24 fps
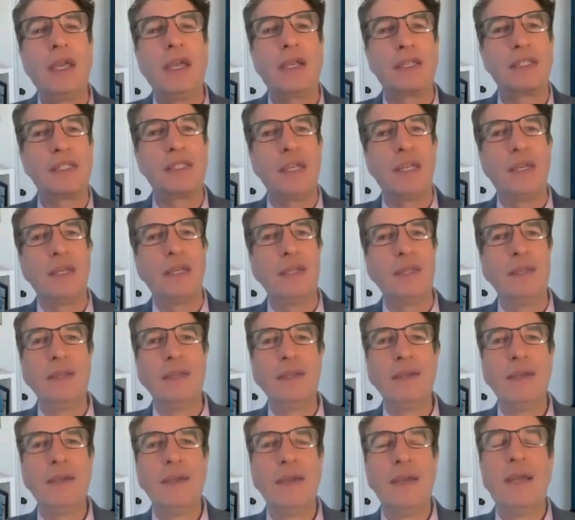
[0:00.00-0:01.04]
kicks
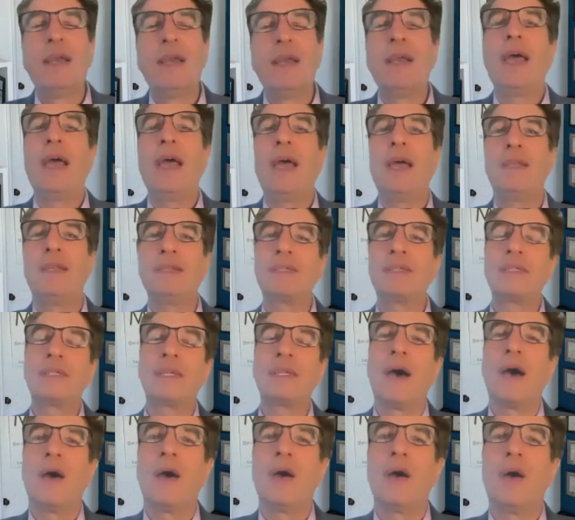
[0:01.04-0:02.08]
in. And
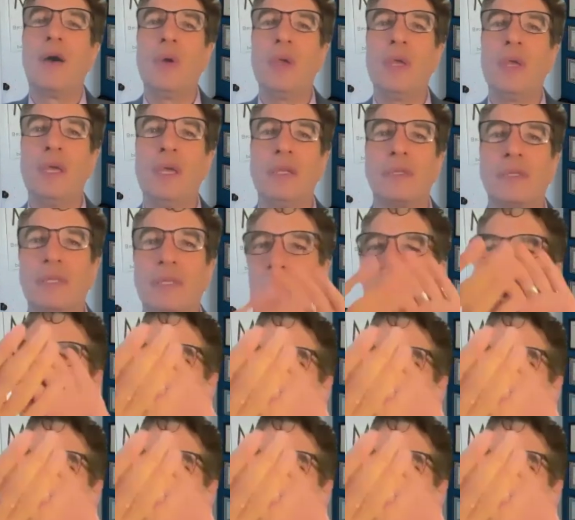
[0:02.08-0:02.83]
so it